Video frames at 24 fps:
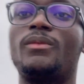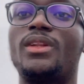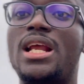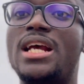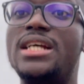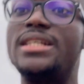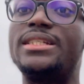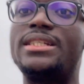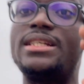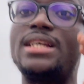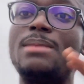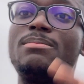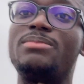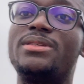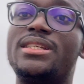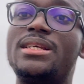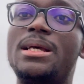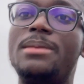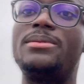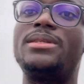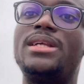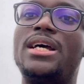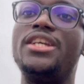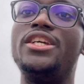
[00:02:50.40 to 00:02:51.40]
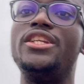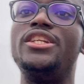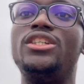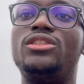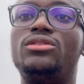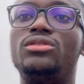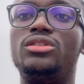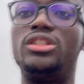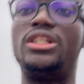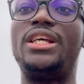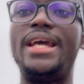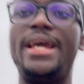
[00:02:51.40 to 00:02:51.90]
there's some steps that you need
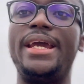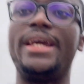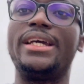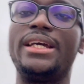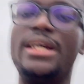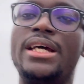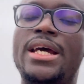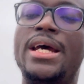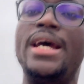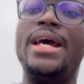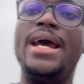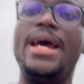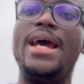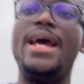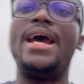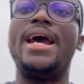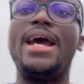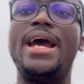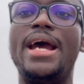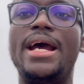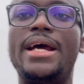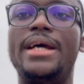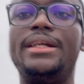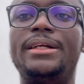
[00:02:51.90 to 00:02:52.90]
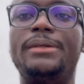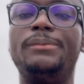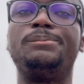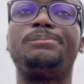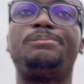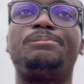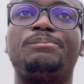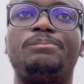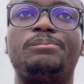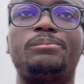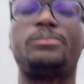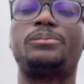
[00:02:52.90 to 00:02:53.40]
to take, and
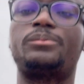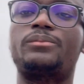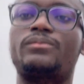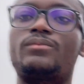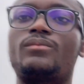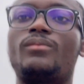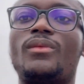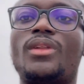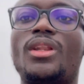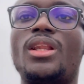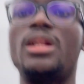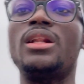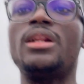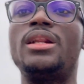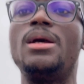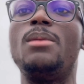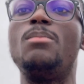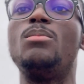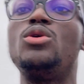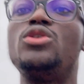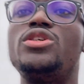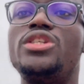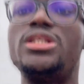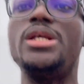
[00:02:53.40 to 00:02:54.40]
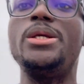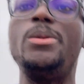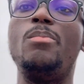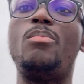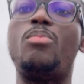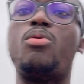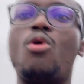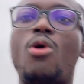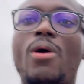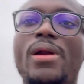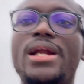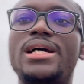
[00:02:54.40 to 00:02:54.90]
the most
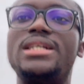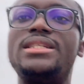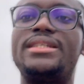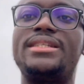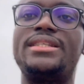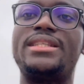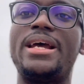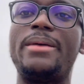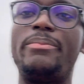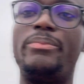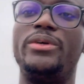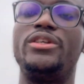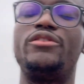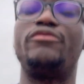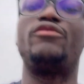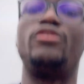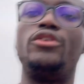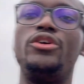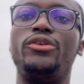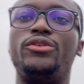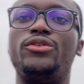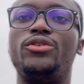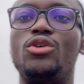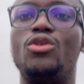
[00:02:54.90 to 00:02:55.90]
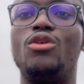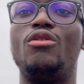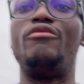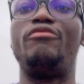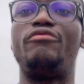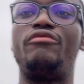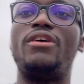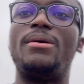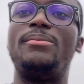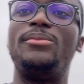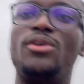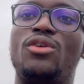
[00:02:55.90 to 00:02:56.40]
important step is for you to
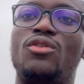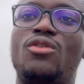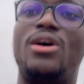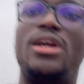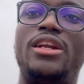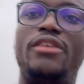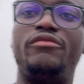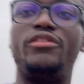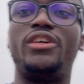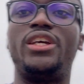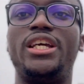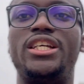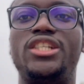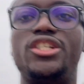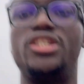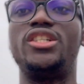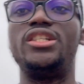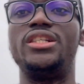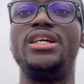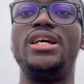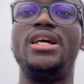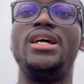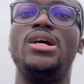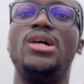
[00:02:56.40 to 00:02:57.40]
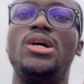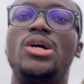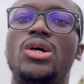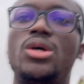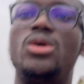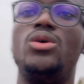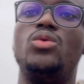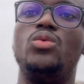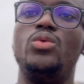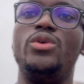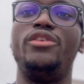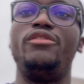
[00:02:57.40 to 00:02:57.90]
confirm your qualification.
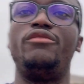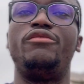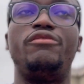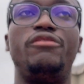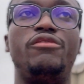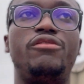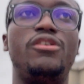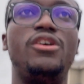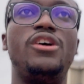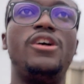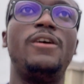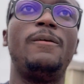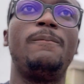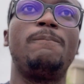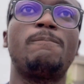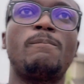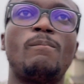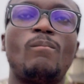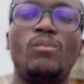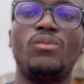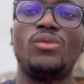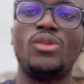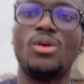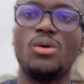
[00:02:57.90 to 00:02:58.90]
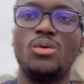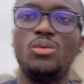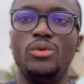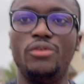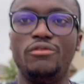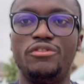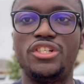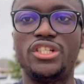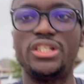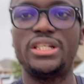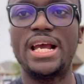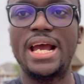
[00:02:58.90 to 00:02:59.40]
We've
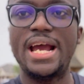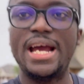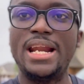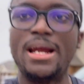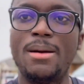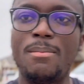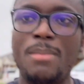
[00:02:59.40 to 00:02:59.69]
shared